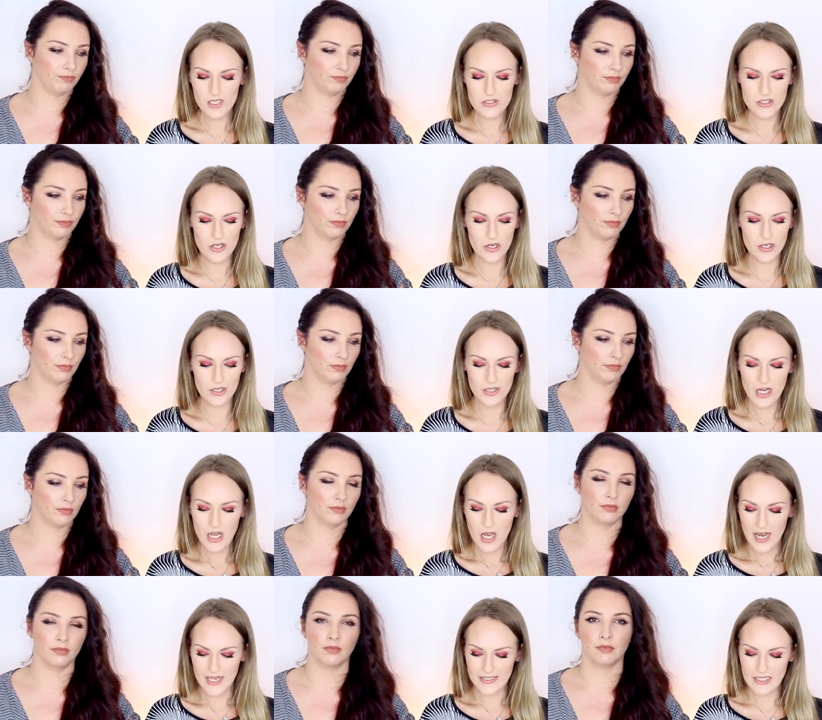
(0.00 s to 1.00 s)
Speaker 1: So
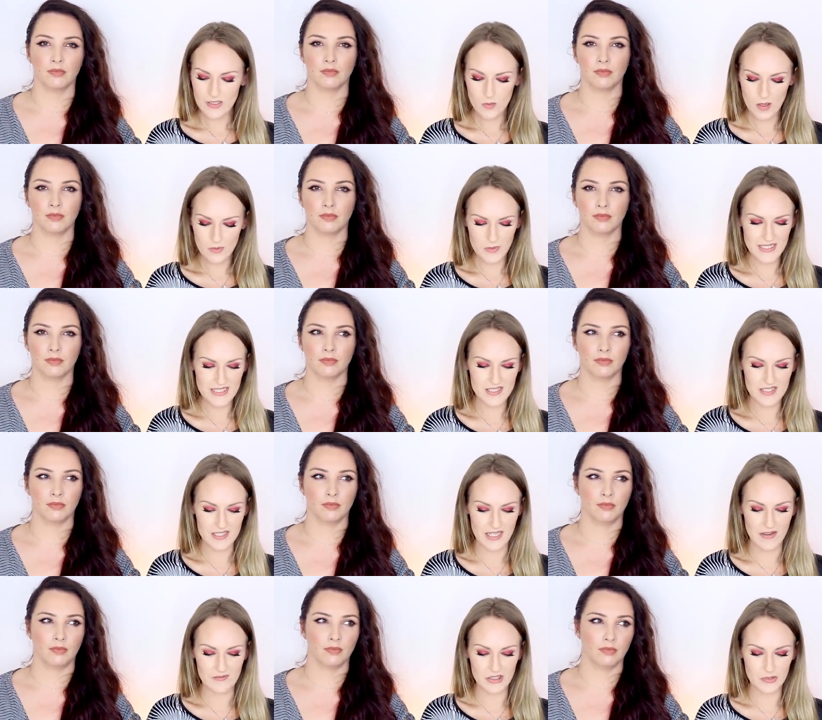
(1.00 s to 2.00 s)
I think what we
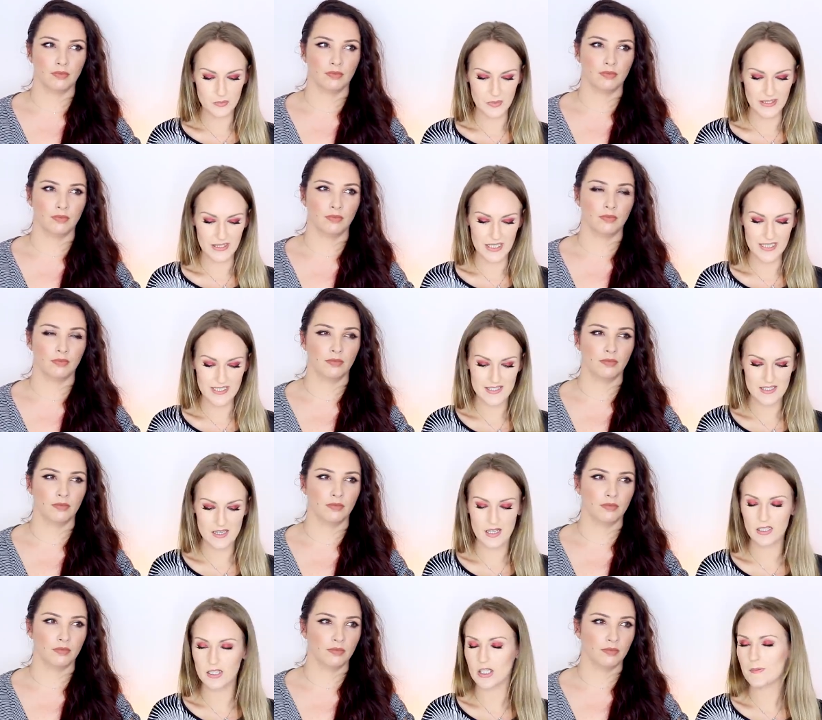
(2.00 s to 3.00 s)
discovered with this,
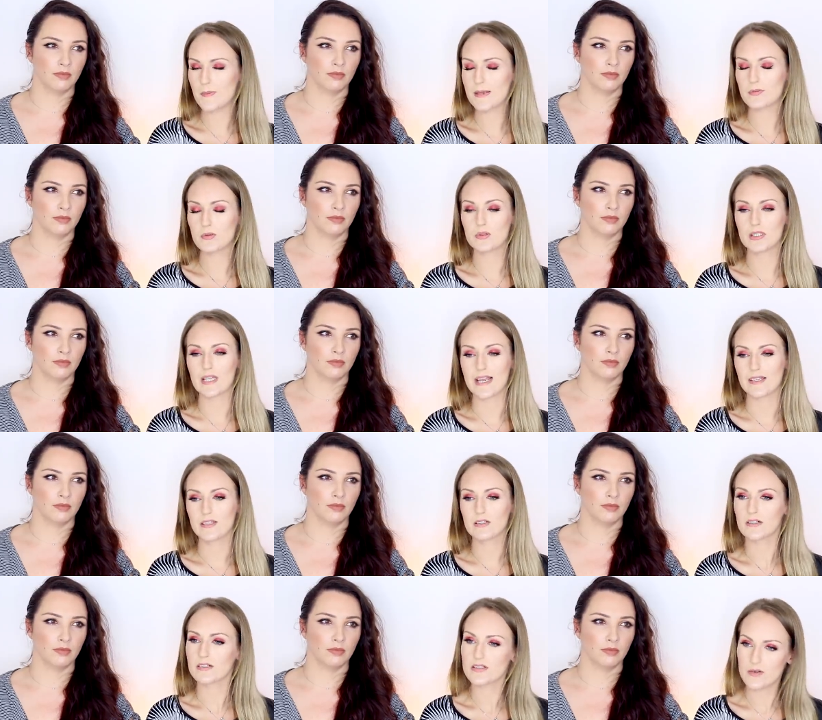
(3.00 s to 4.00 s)
a lot of people were like,
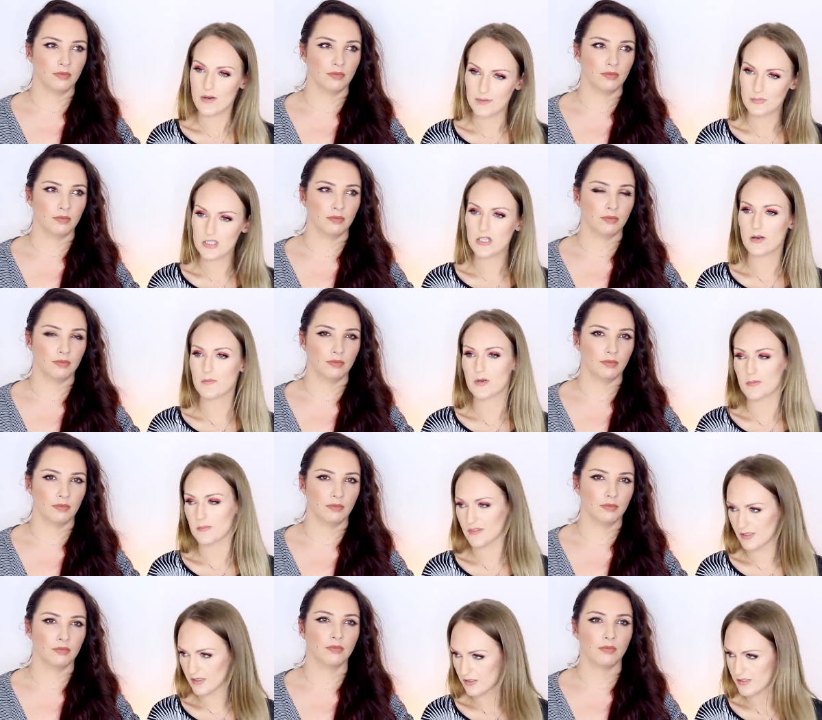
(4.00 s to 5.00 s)
you got to scrape the top off.
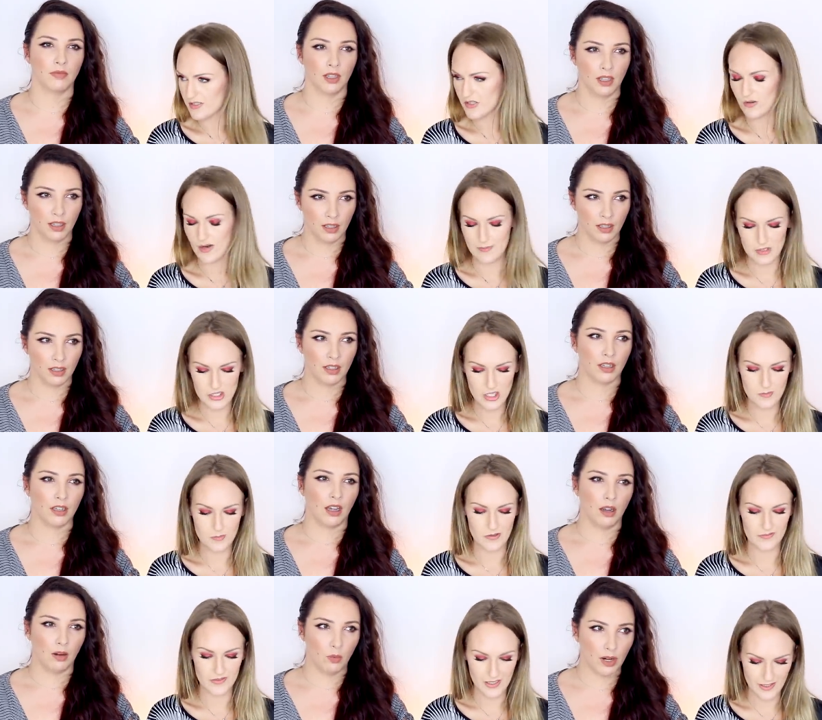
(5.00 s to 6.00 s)
You got to scrape the top
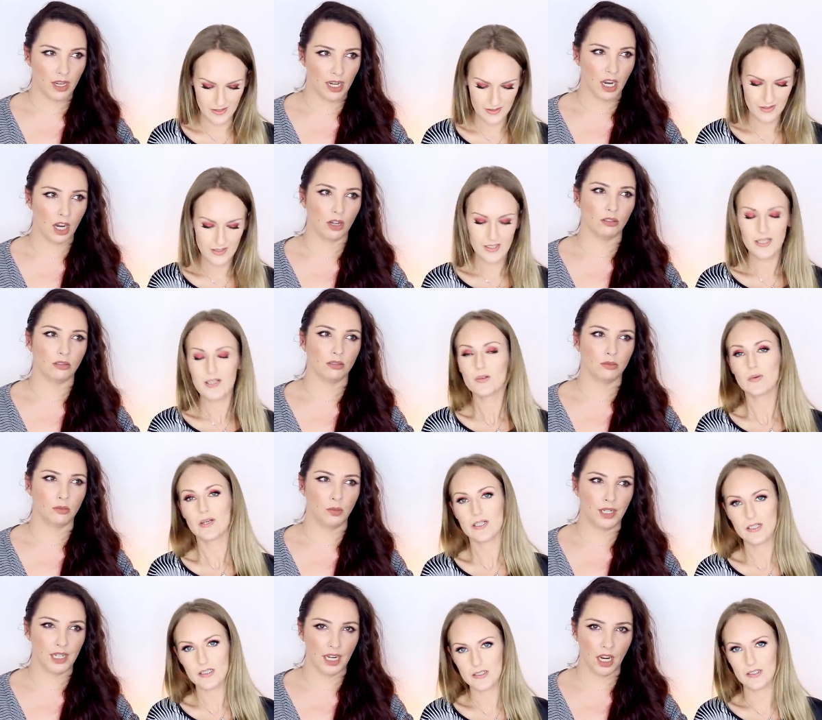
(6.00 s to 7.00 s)
off.
Speaker 2: Yeah. We know.
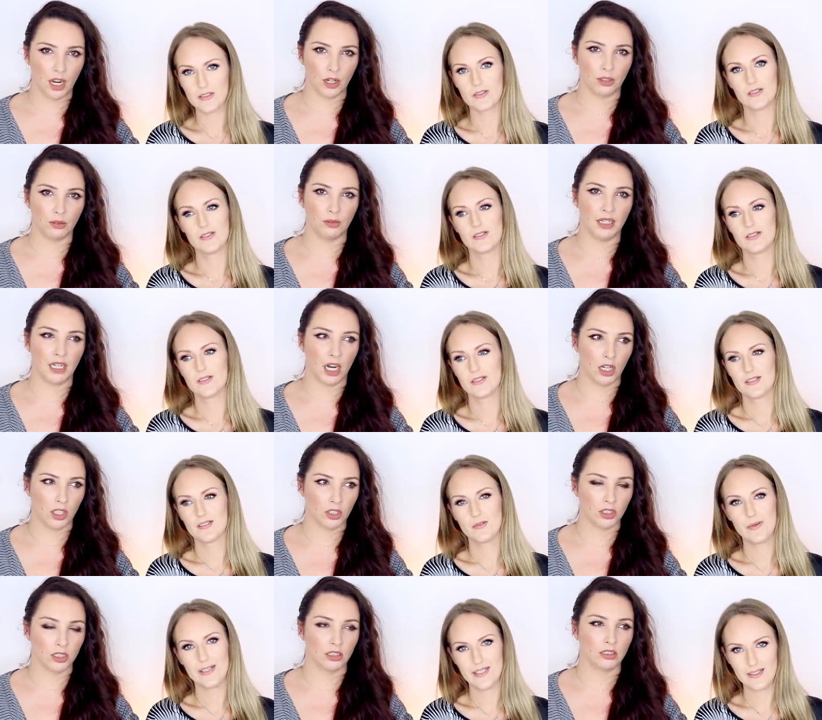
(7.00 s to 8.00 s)
We know. We know. We
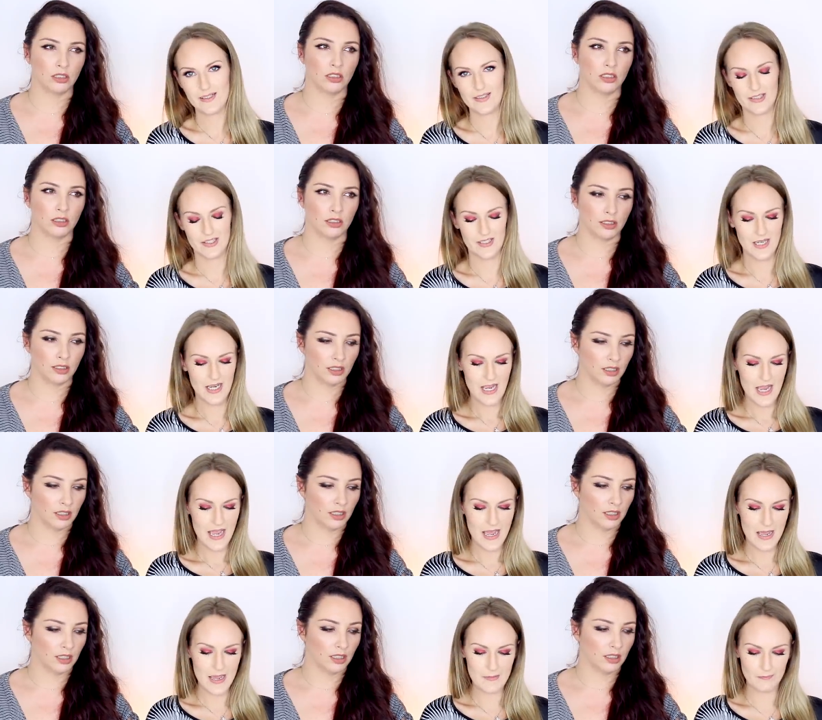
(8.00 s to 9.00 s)
know. We know.
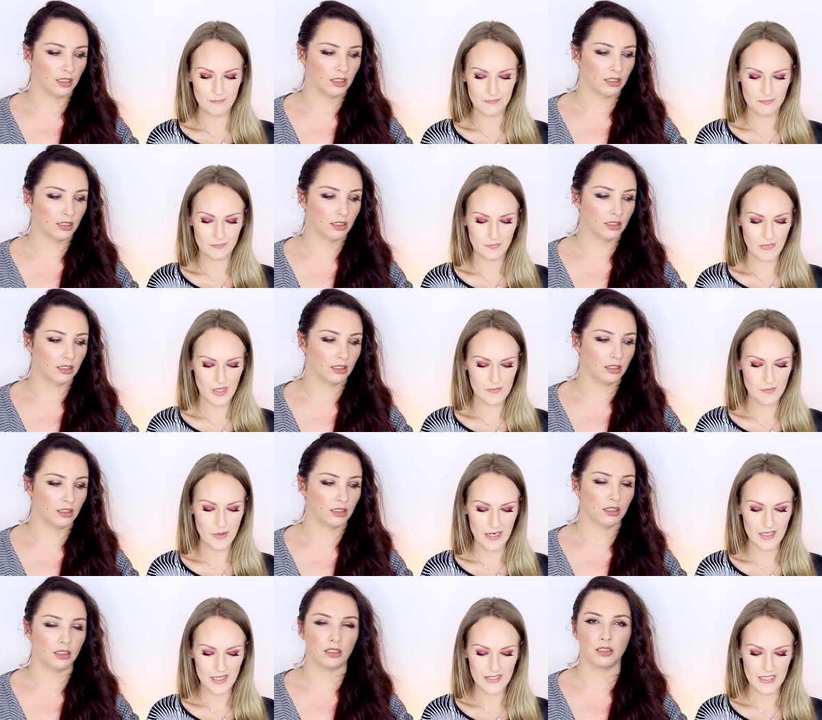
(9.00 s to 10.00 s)
Speaker 1: Um,
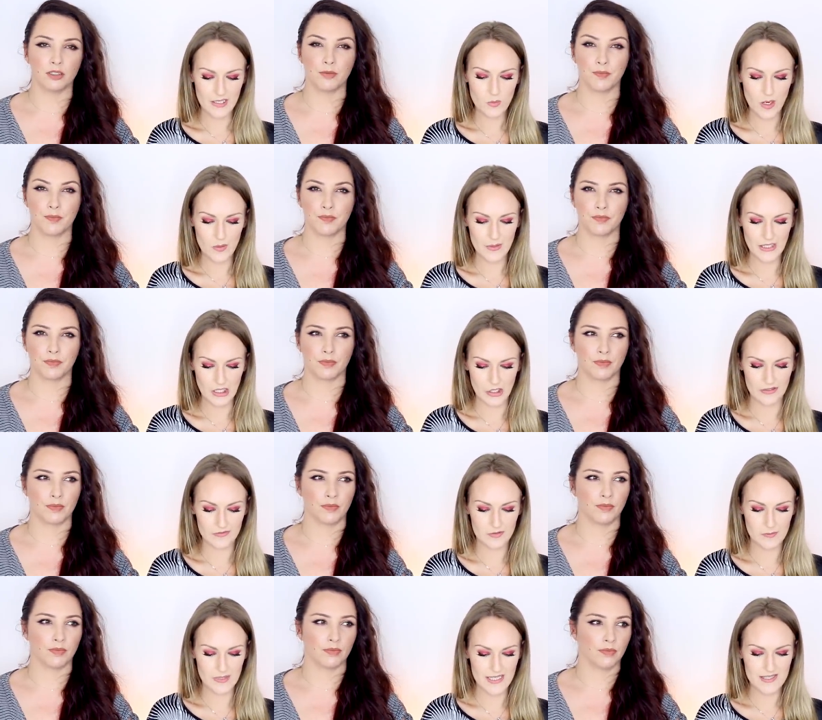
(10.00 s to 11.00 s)
but I think what we learned
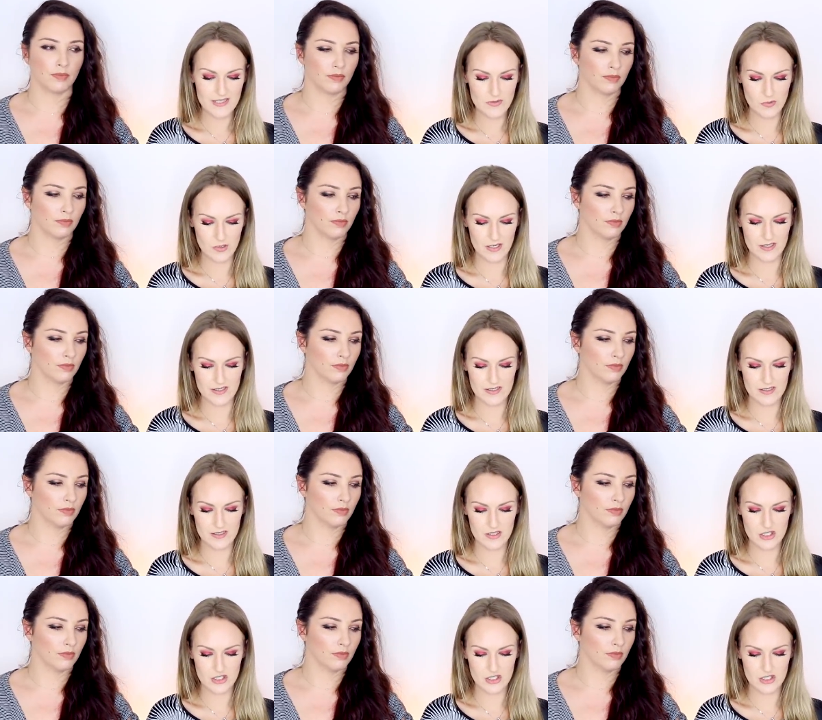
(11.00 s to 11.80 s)
from this was